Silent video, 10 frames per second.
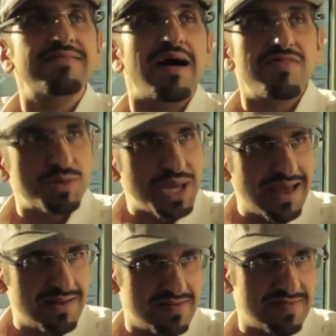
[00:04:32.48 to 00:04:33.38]
had other
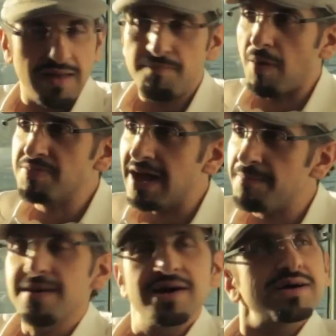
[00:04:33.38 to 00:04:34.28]
channels that popped
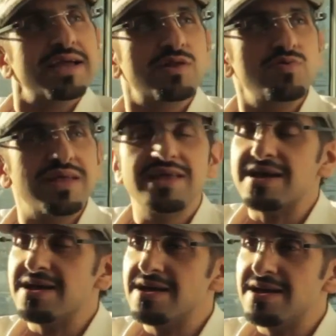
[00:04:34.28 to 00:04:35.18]
up,
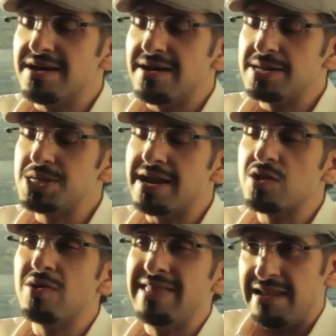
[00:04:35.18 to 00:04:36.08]
including a
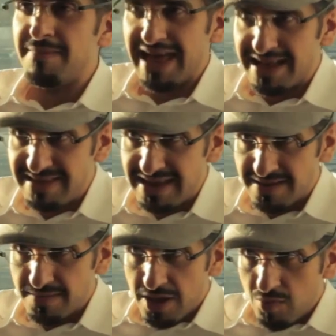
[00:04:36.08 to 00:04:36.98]
channel called
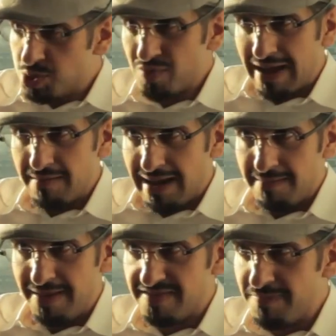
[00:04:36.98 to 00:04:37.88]
Al-Mayadeen, which
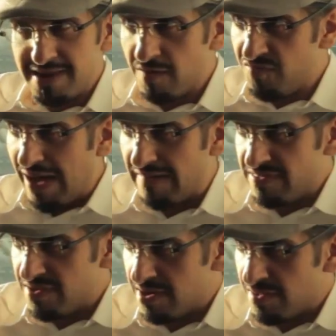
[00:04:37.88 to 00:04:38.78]
I bet many of you haven't